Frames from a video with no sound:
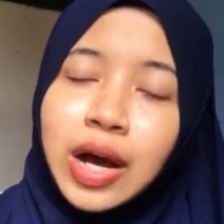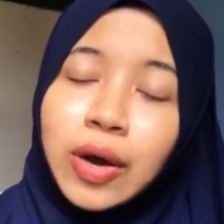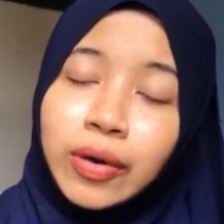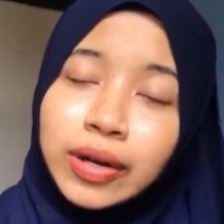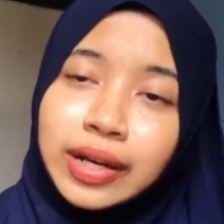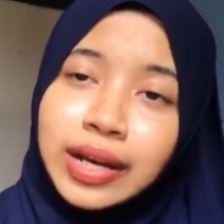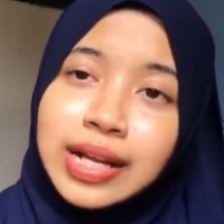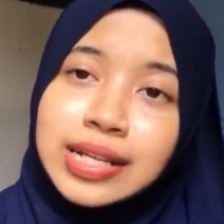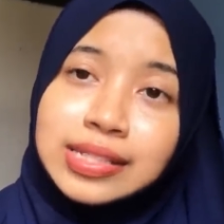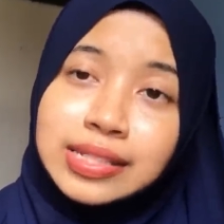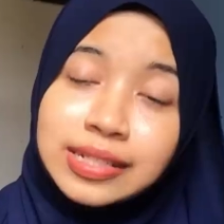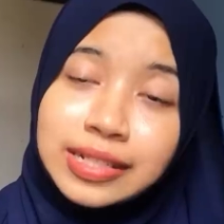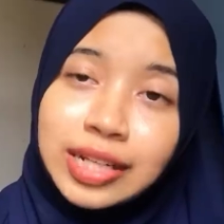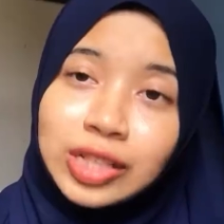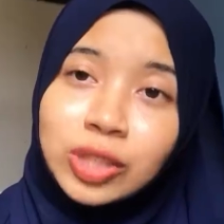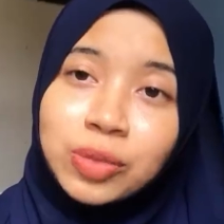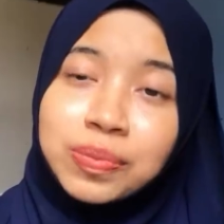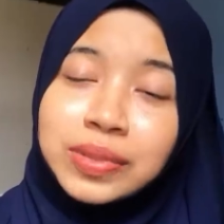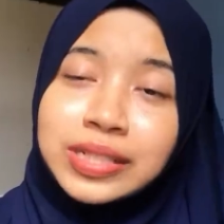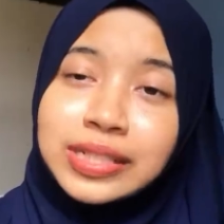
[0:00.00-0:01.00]
Our cleanser
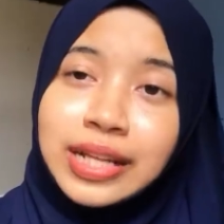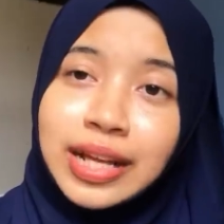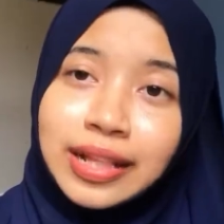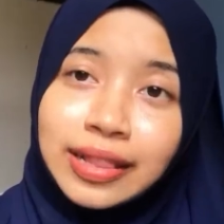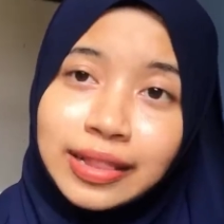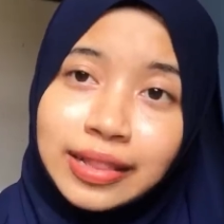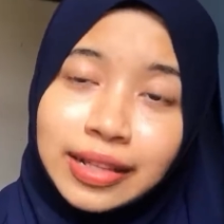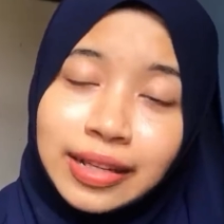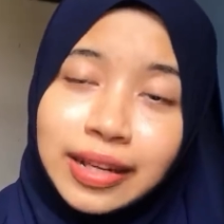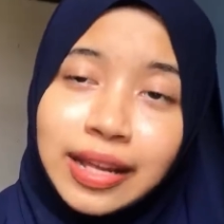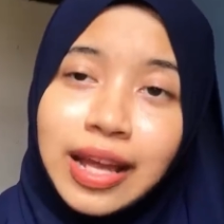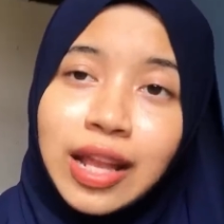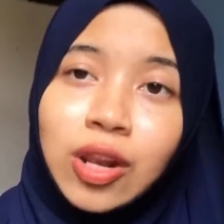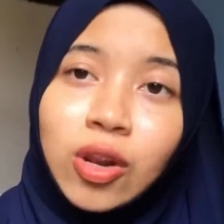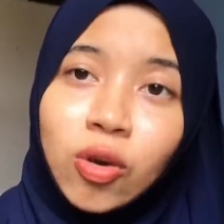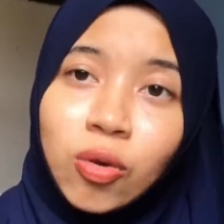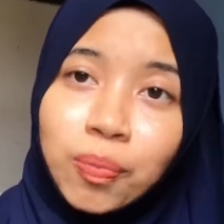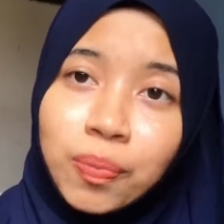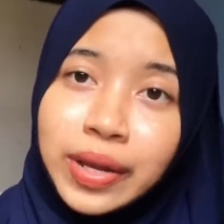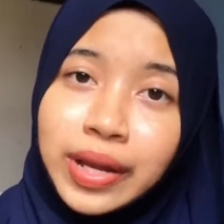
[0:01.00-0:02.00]
need to be gentle
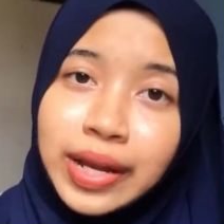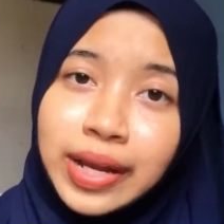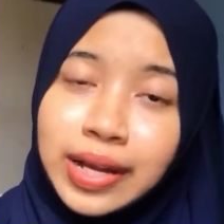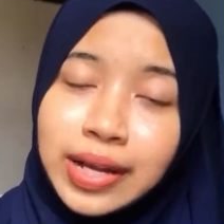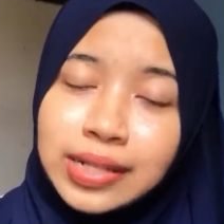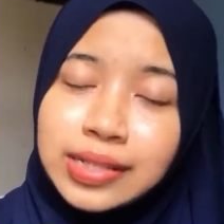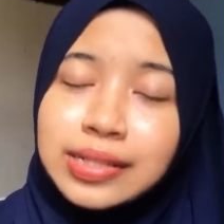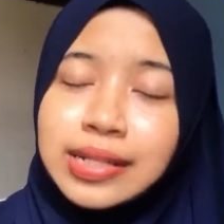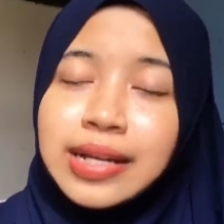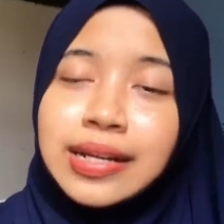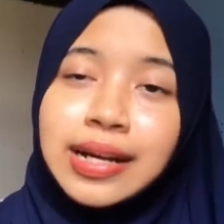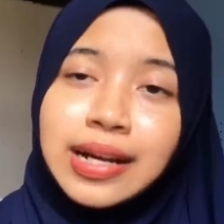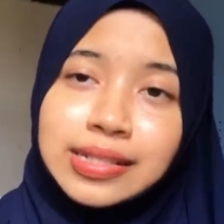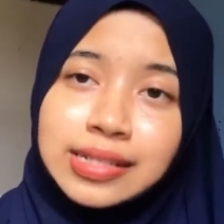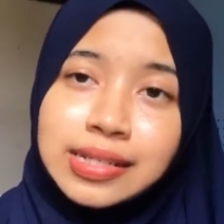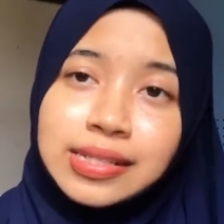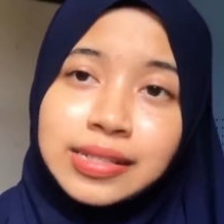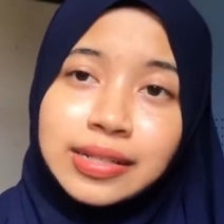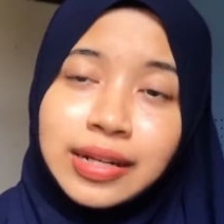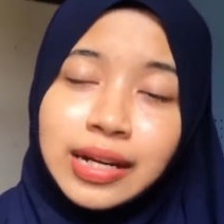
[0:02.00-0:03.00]
and low pH that
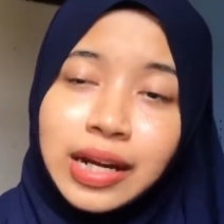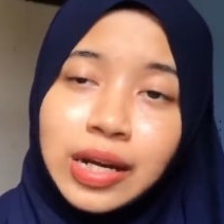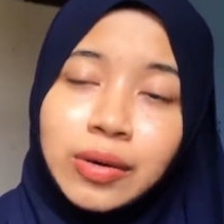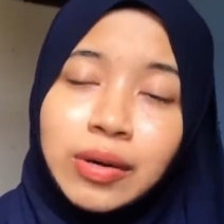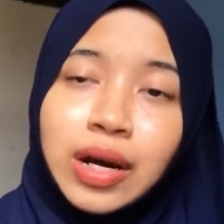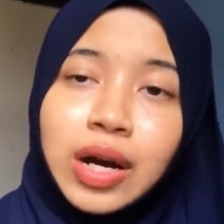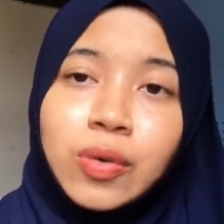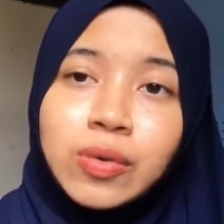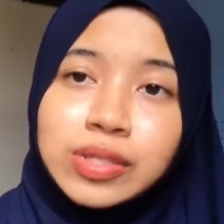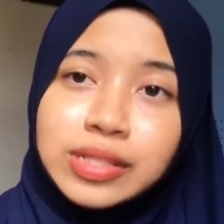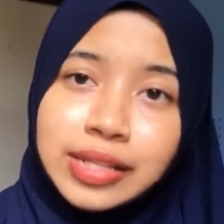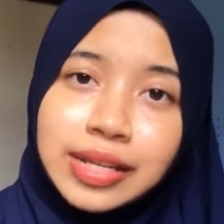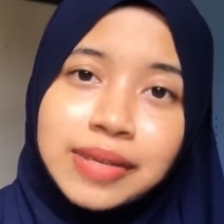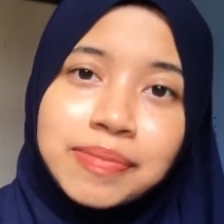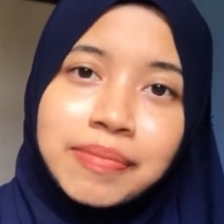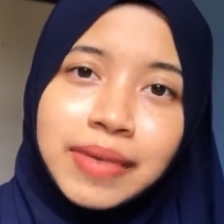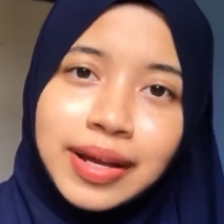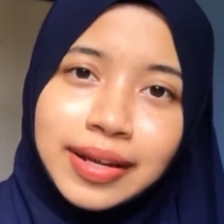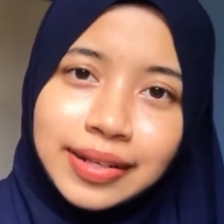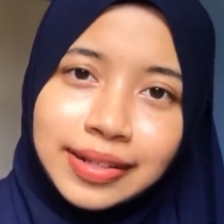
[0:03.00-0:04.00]
doesn't stir up our
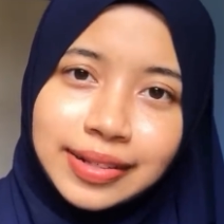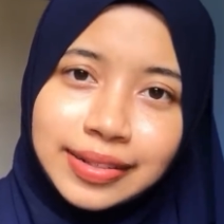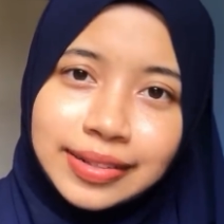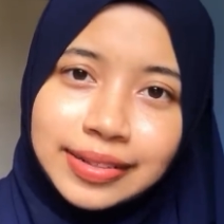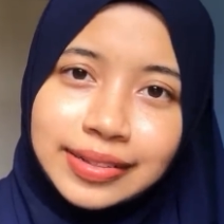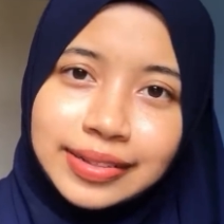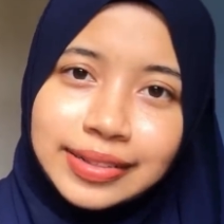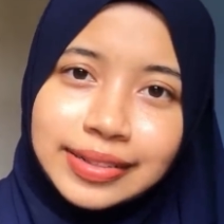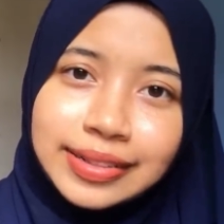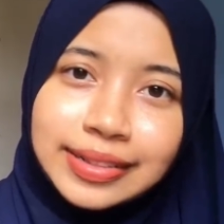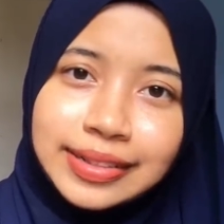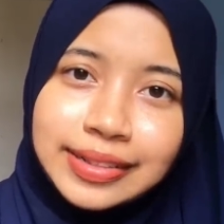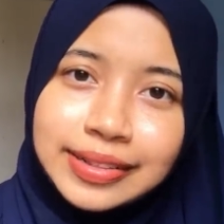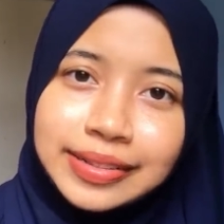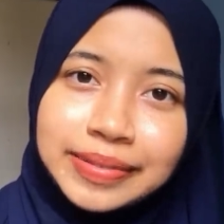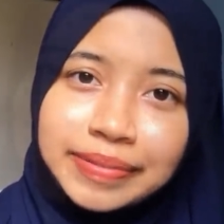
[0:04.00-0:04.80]
skin barrier.